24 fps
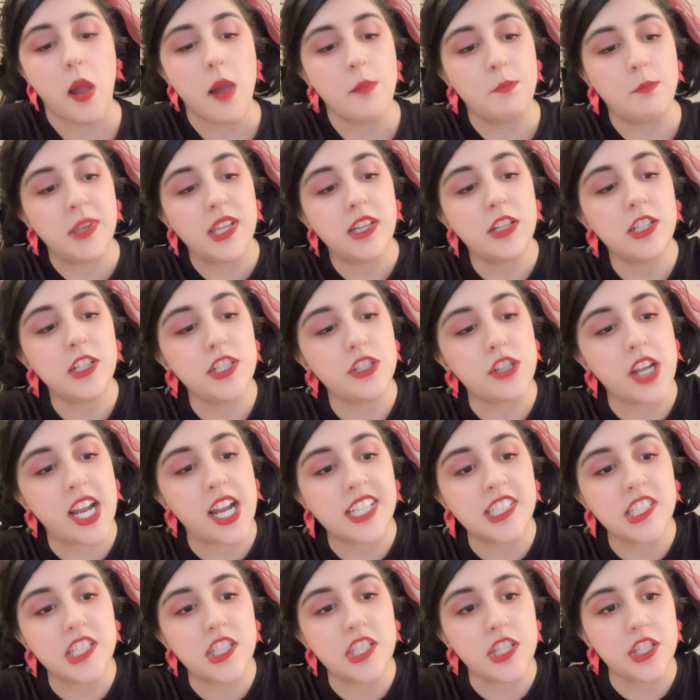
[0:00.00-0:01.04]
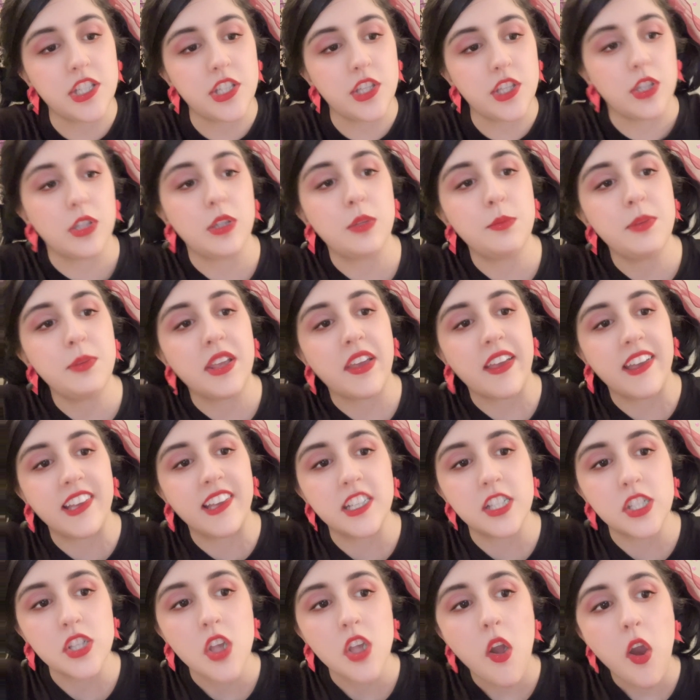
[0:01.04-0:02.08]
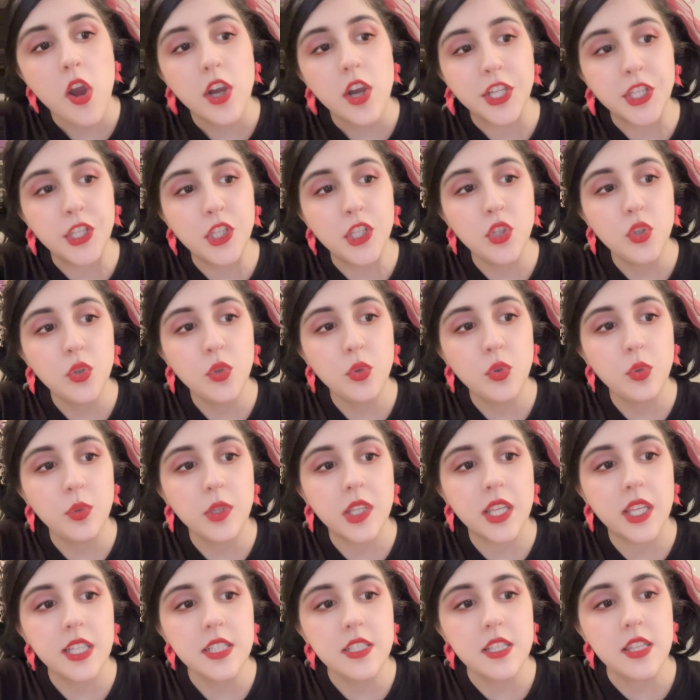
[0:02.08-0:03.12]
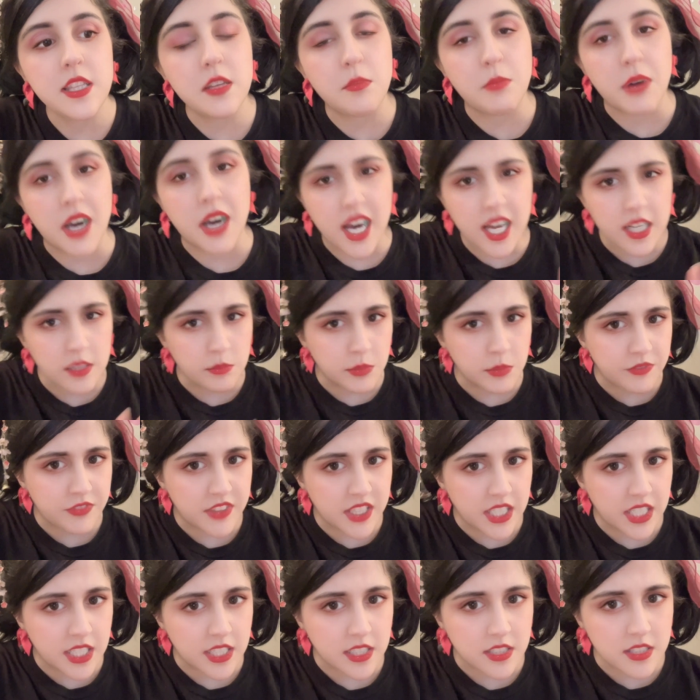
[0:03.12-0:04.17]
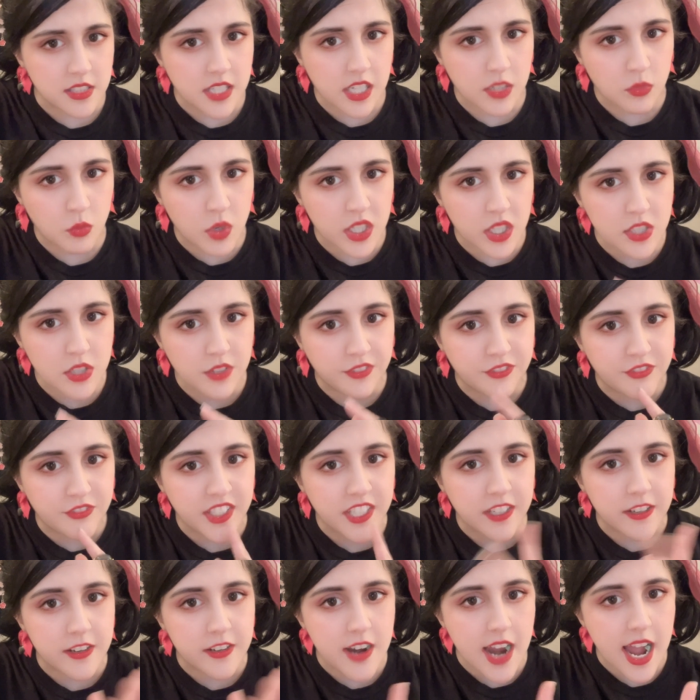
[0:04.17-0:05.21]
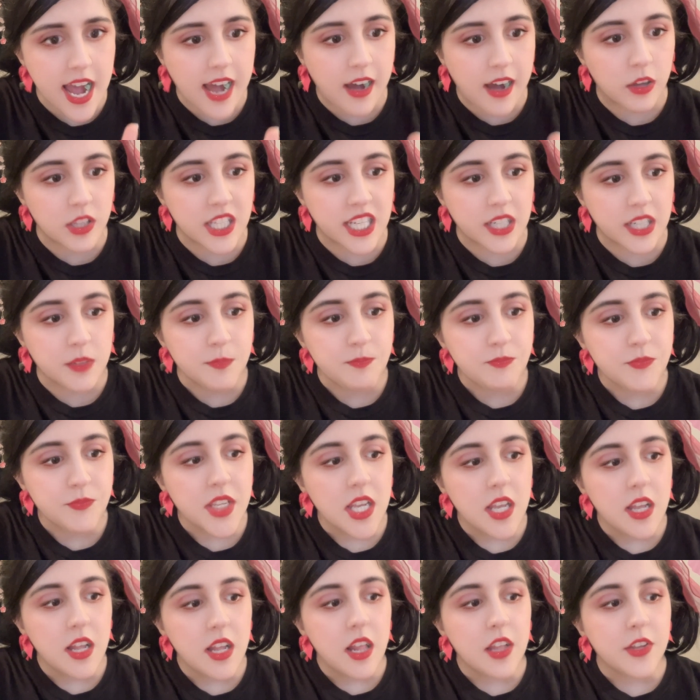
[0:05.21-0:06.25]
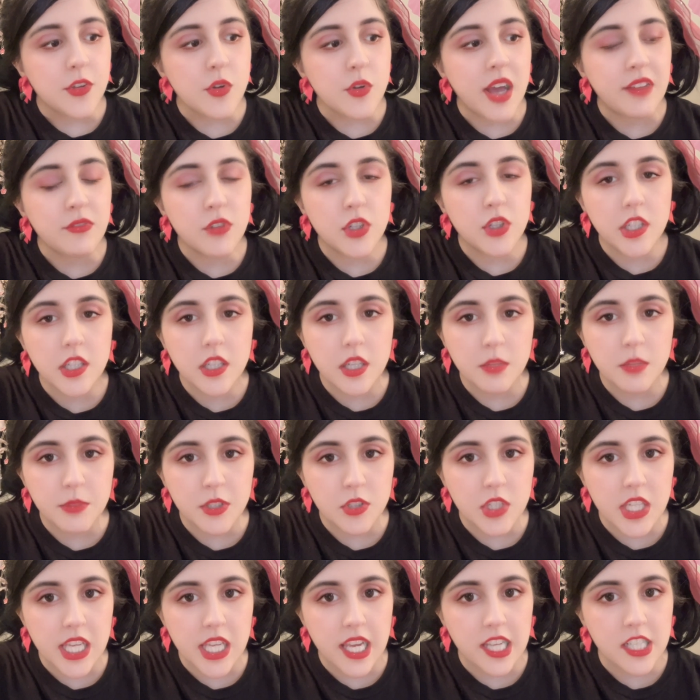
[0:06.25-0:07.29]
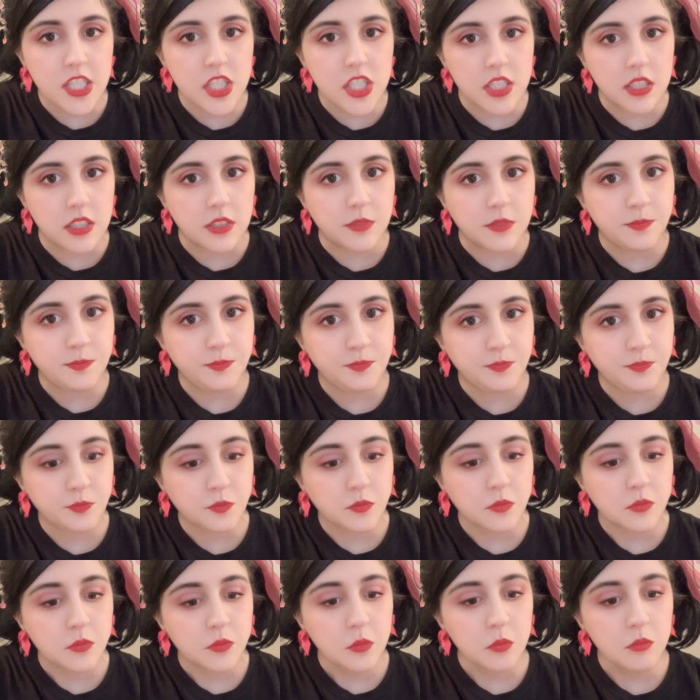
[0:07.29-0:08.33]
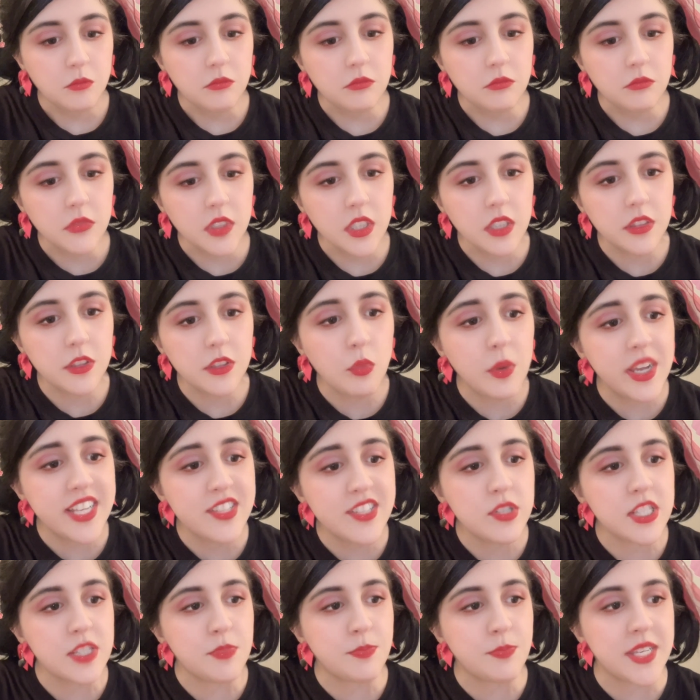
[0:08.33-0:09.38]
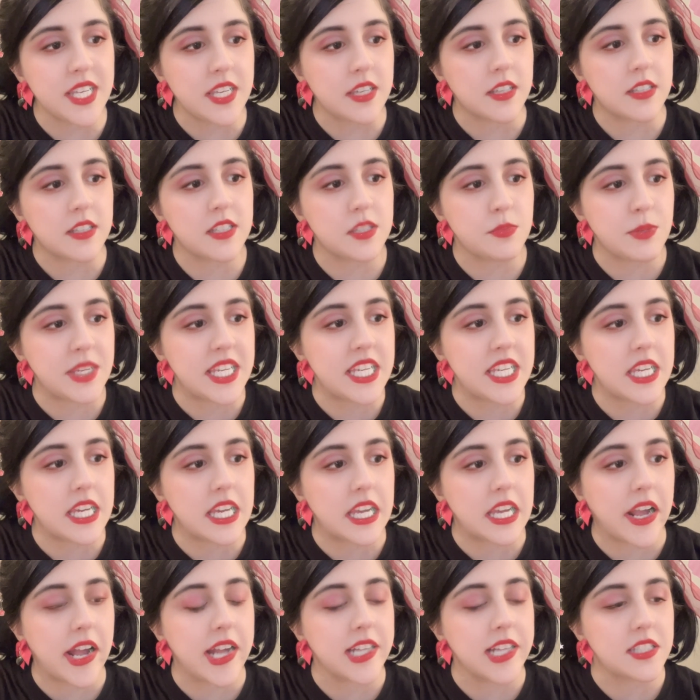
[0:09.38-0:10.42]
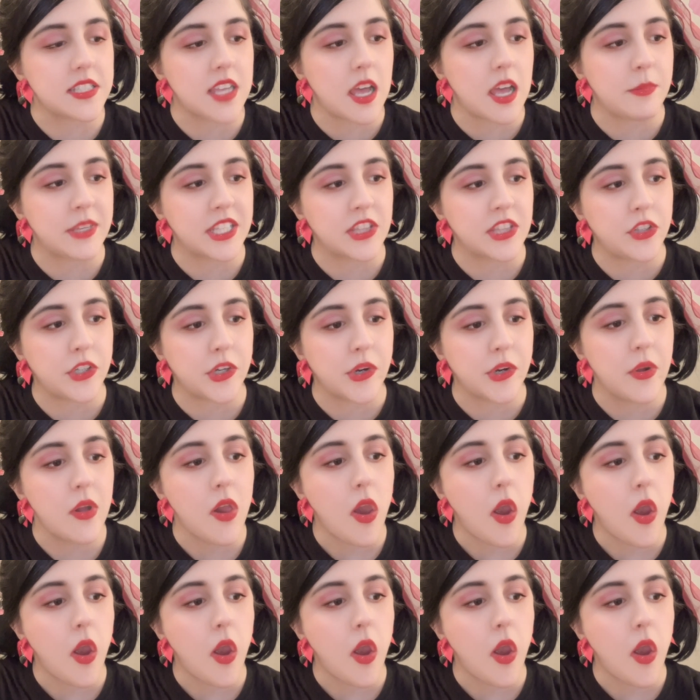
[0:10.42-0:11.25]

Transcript: men are attracted to you because you get to the bottom of things and want to figure out, like, you have good communication. The way you speak, speaking is coming through.